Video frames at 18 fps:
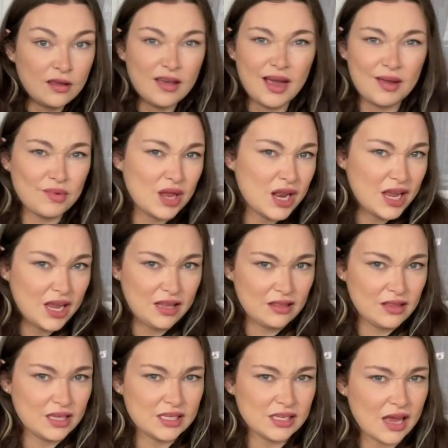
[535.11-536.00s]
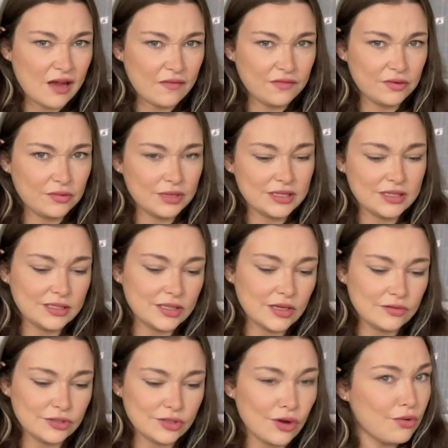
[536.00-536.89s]
I'm gonna eat this afterwards,
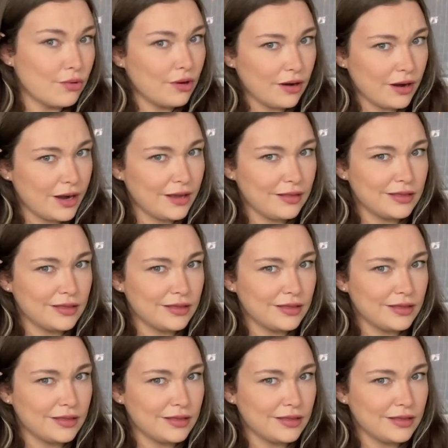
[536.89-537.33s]
so don't worry.